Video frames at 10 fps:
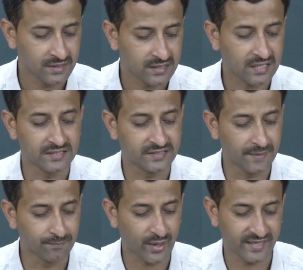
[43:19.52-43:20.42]

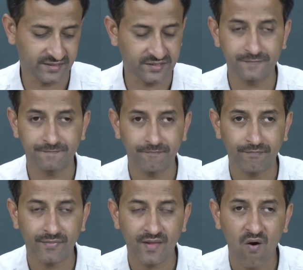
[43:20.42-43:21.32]
contemporaneity.
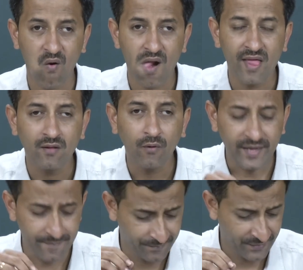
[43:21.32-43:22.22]

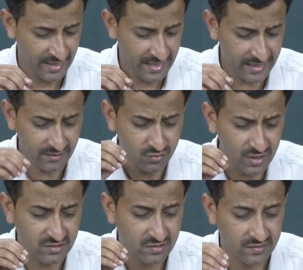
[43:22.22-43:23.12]
Okay. In
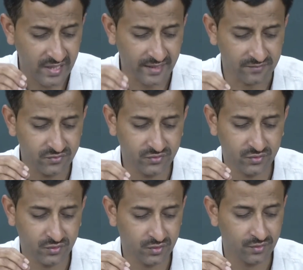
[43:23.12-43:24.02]
this
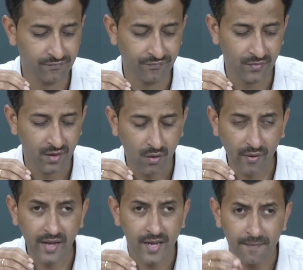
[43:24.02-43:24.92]
sense,
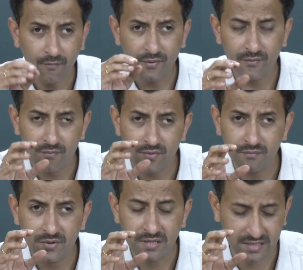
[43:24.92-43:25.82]
okay, we
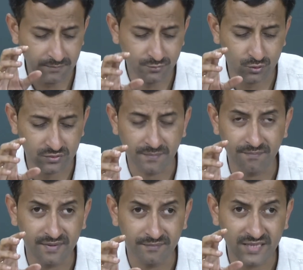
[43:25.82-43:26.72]
will come to the
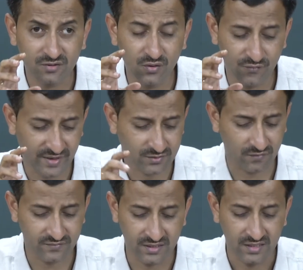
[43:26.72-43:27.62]
Matthew effect
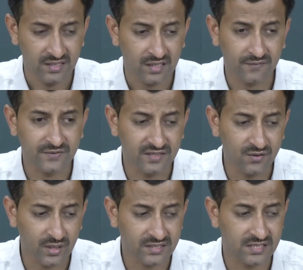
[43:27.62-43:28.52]
of the
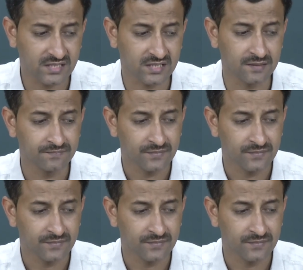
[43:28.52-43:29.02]
reward system.